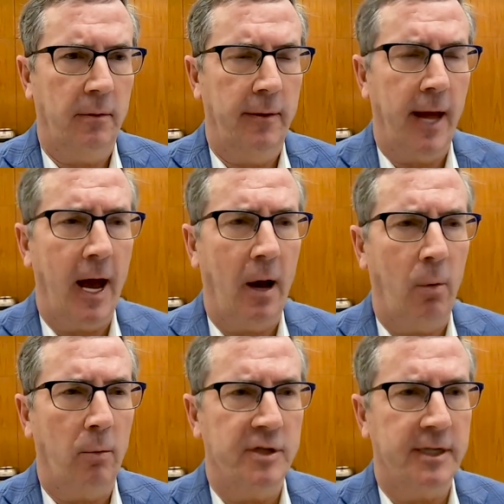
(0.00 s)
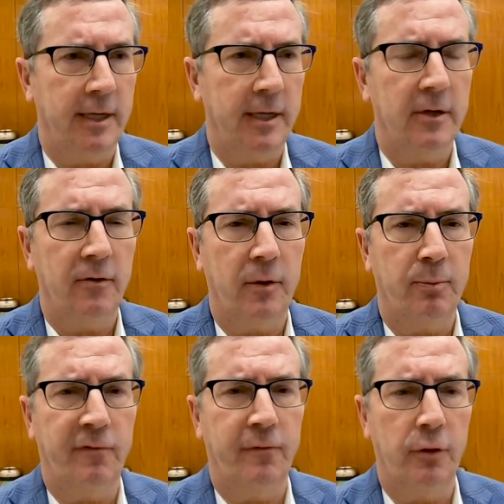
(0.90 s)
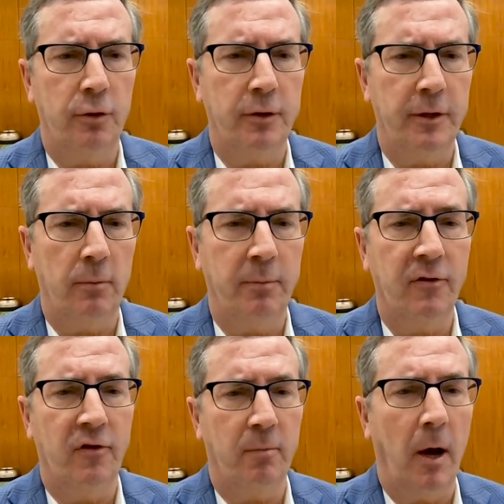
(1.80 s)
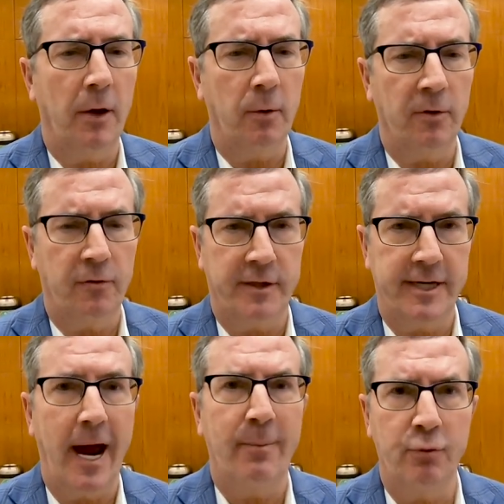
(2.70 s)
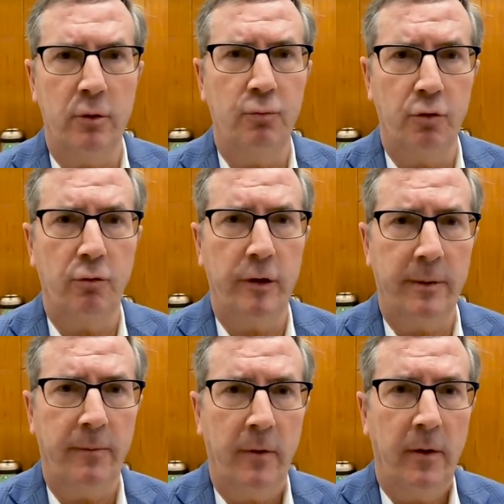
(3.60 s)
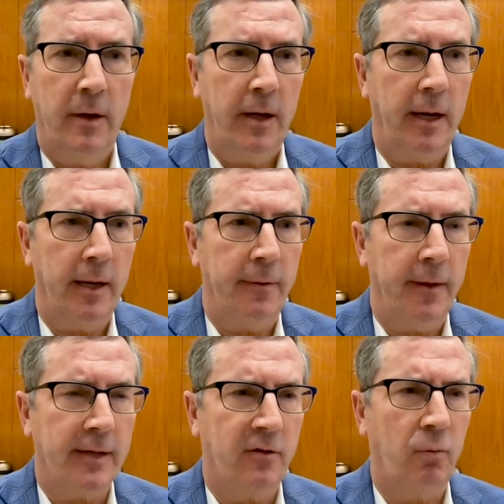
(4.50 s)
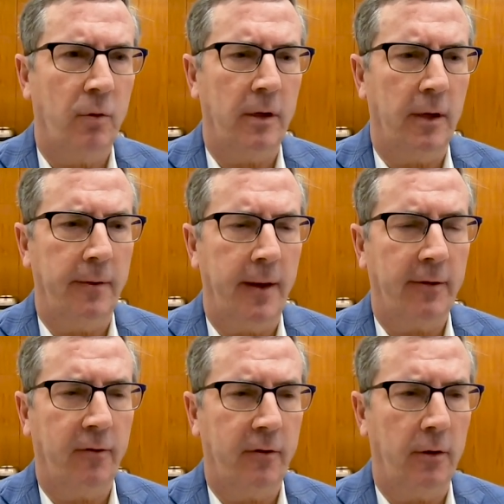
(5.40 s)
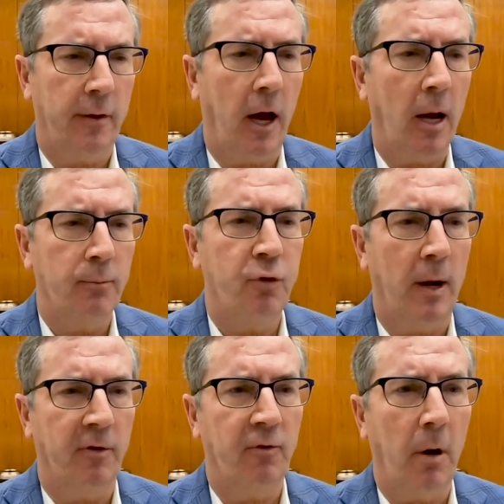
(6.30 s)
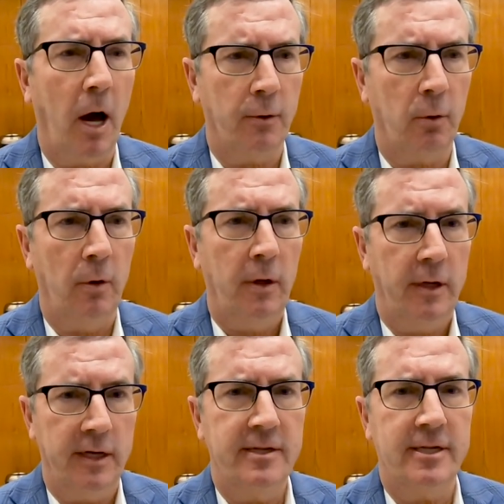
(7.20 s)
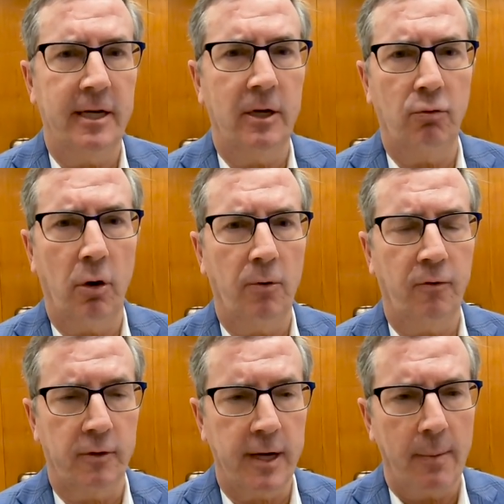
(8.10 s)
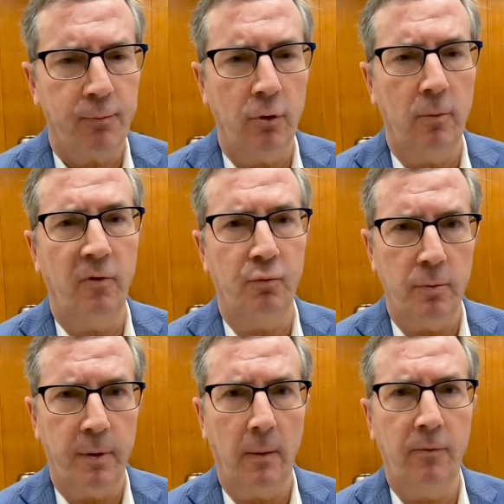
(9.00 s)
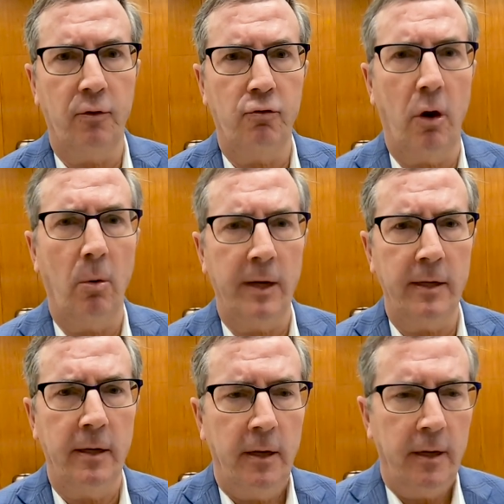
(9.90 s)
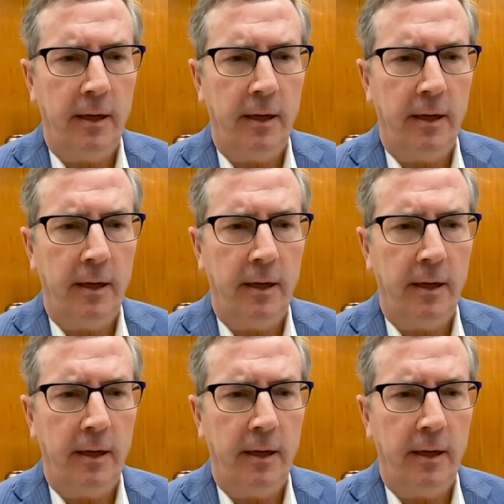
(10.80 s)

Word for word: Now, what we're seeing is the preferred, you know, business model is the tap room brewery, and that's and that's you know the on-premise model is seeing growth. So tap rooms, brew pubs are growing.